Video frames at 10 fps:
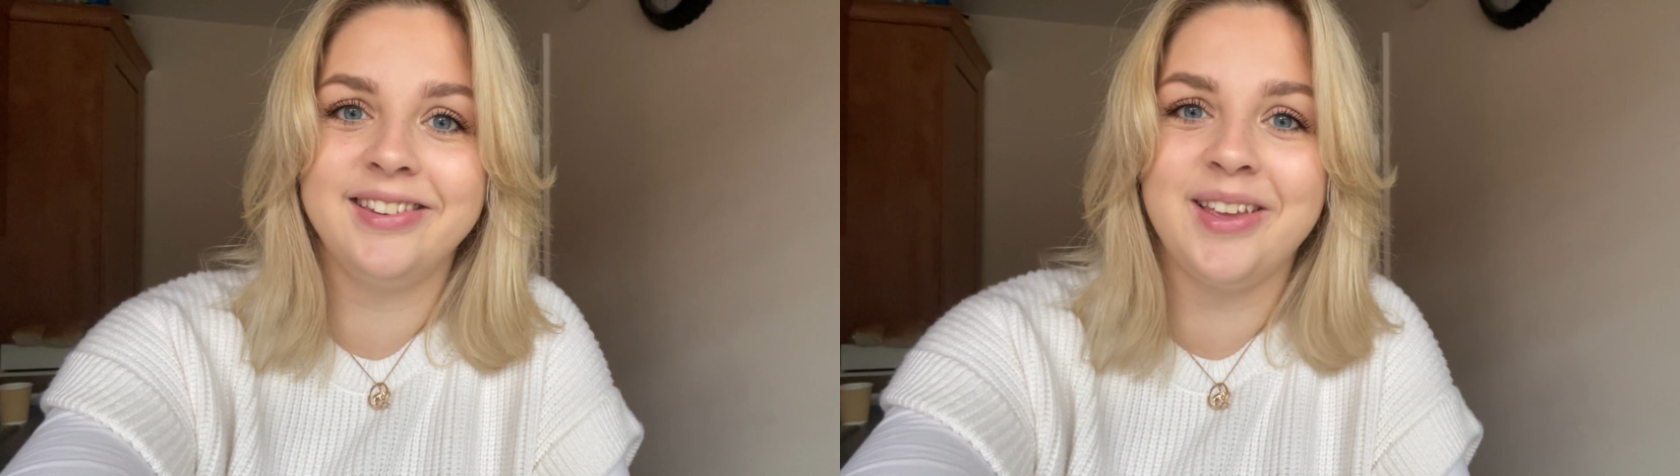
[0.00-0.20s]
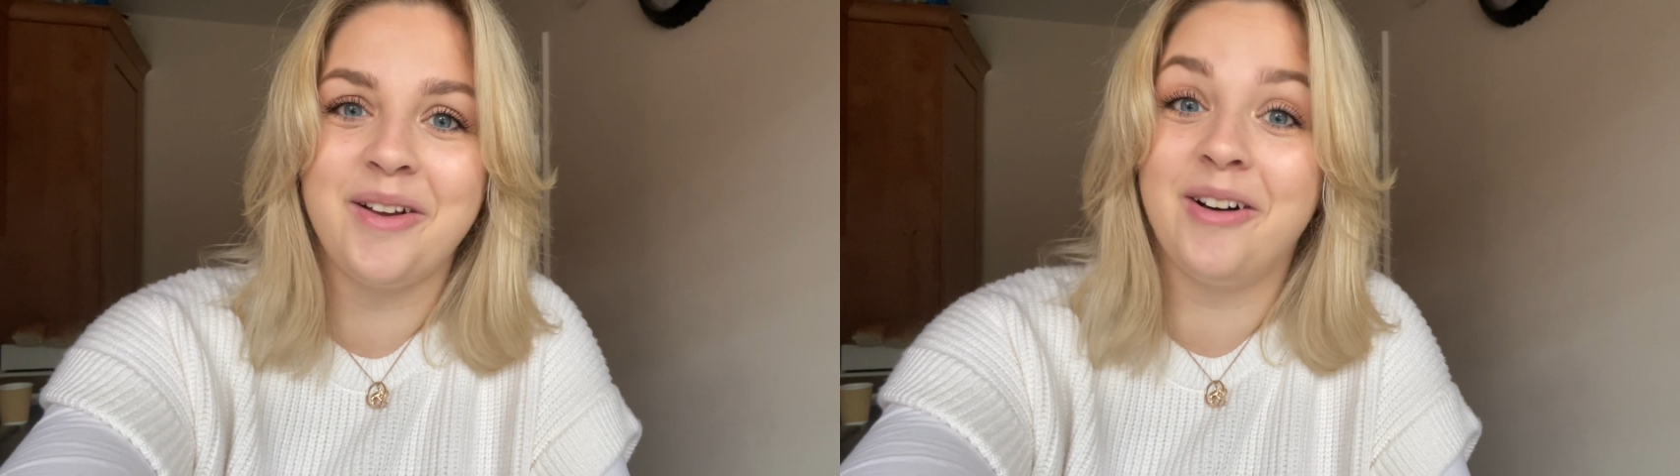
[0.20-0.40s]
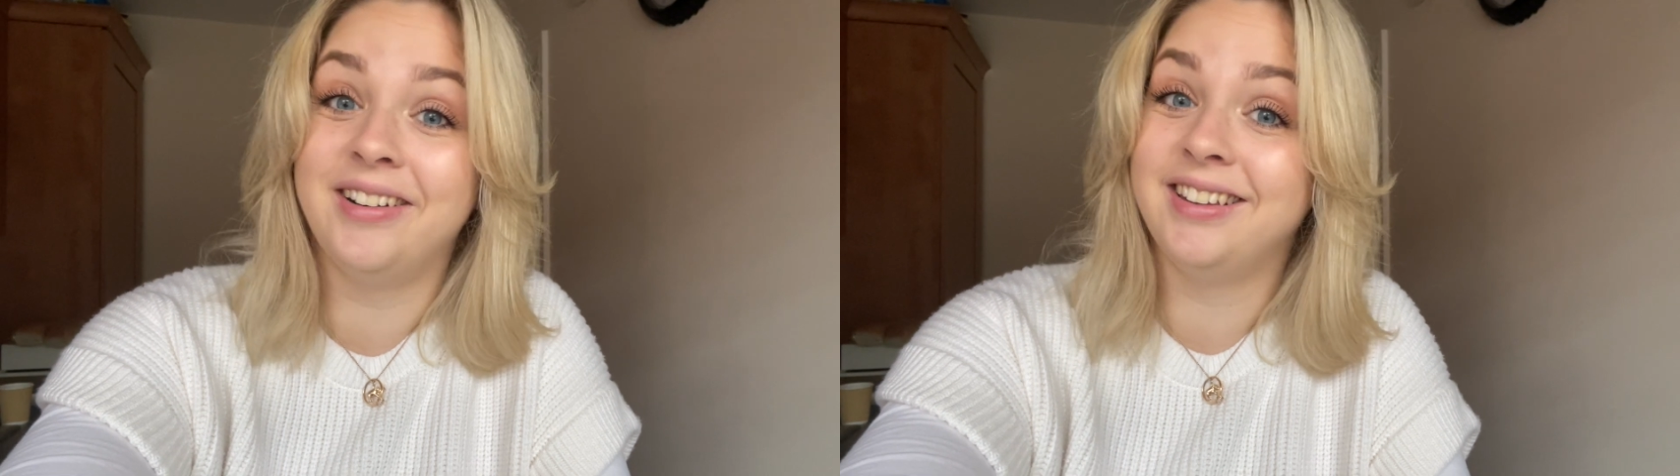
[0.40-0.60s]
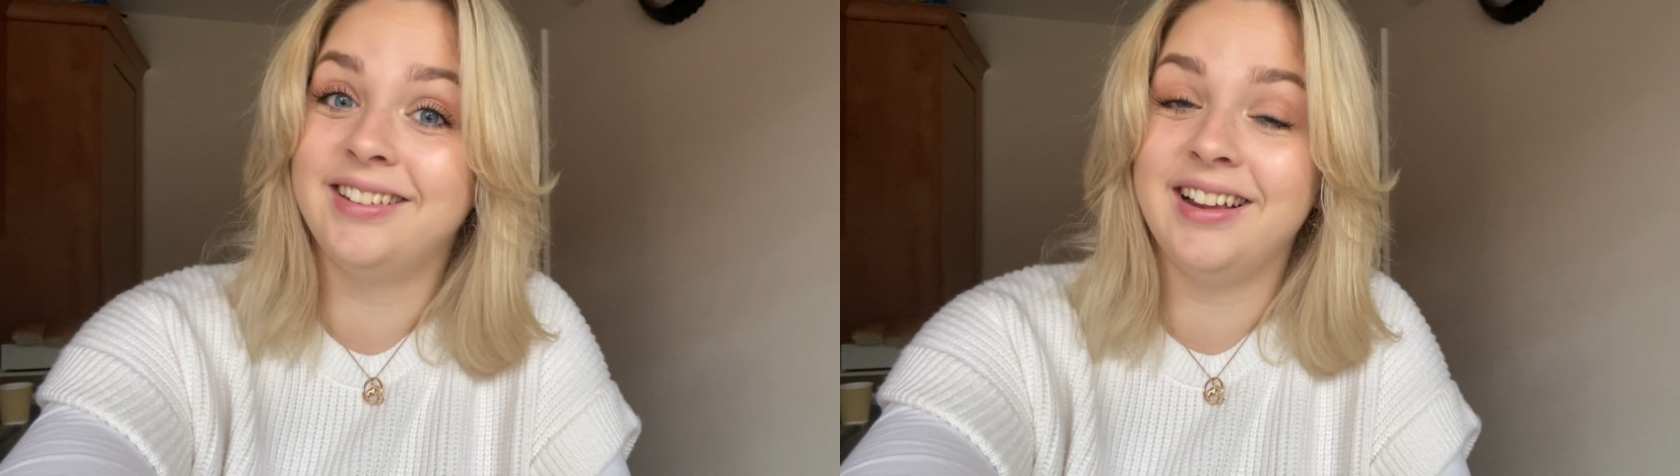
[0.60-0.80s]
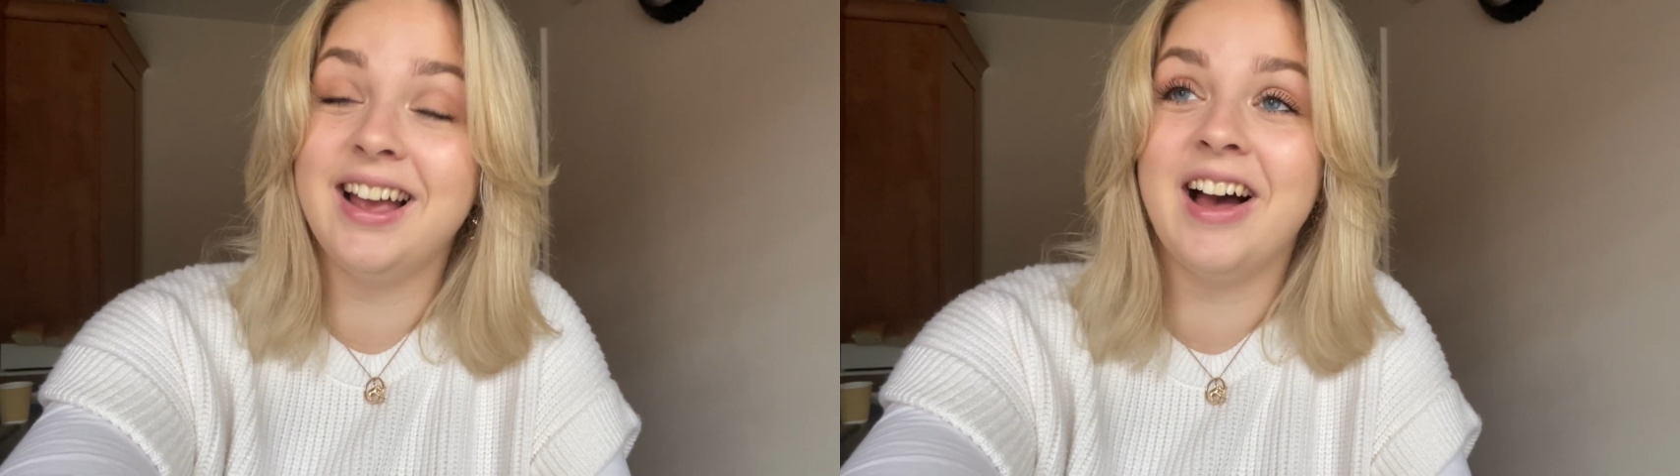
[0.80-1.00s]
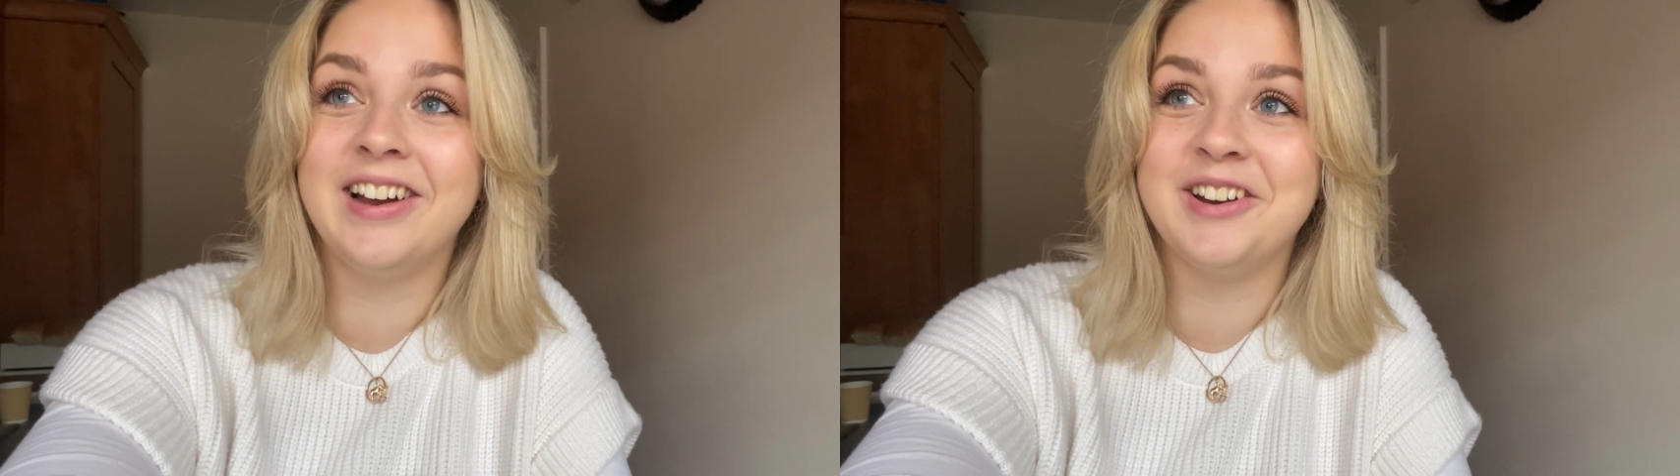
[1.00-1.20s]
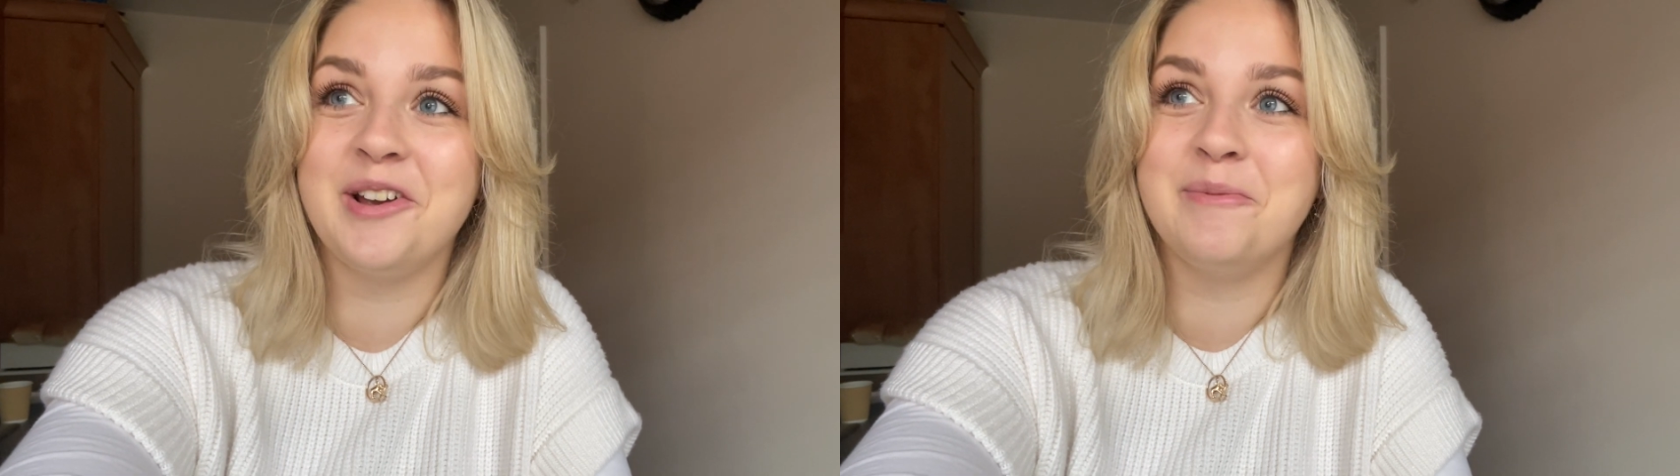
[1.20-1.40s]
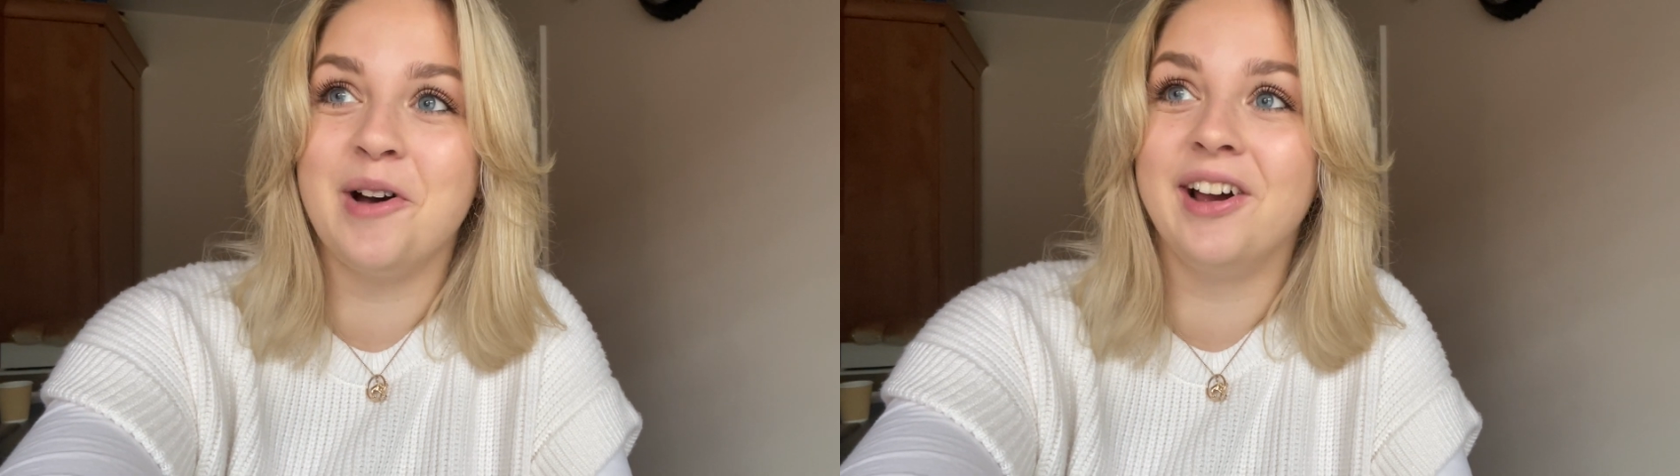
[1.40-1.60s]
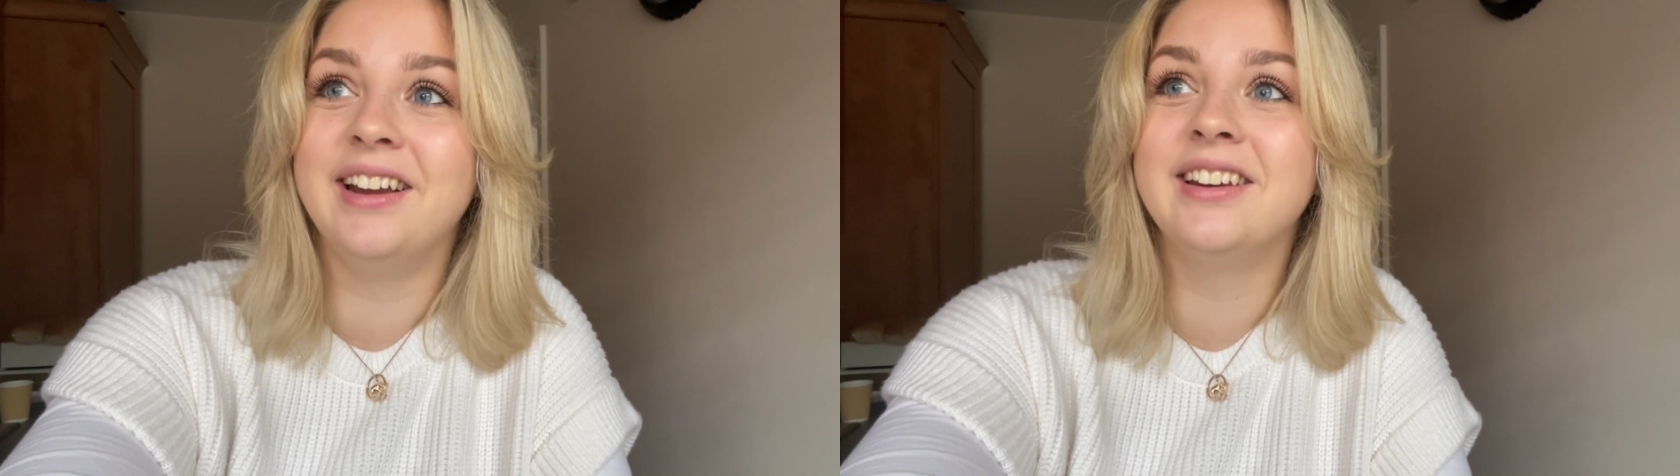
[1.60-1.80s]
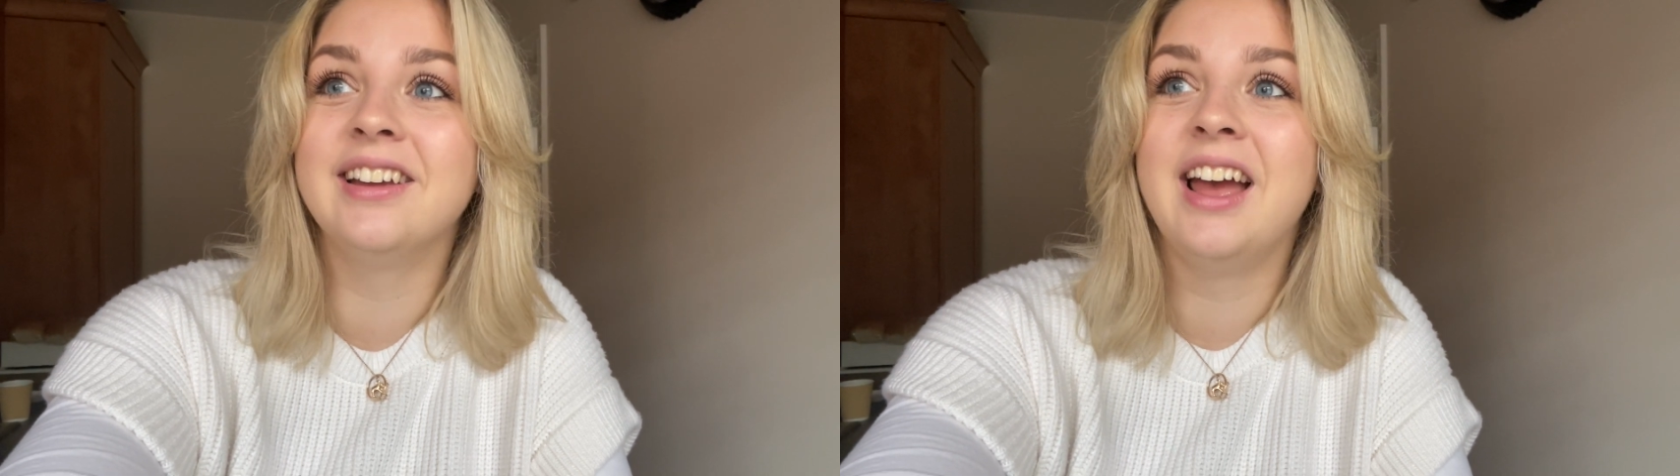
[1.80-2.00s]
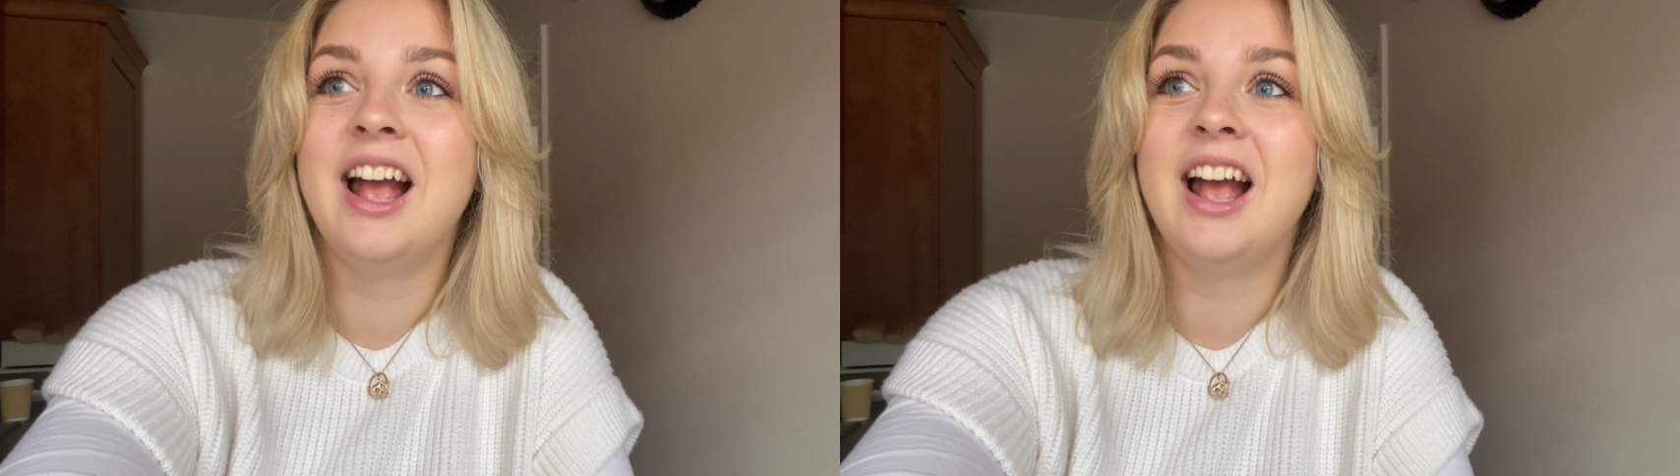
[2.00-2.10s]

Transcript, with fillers: So honestly, I don't mind.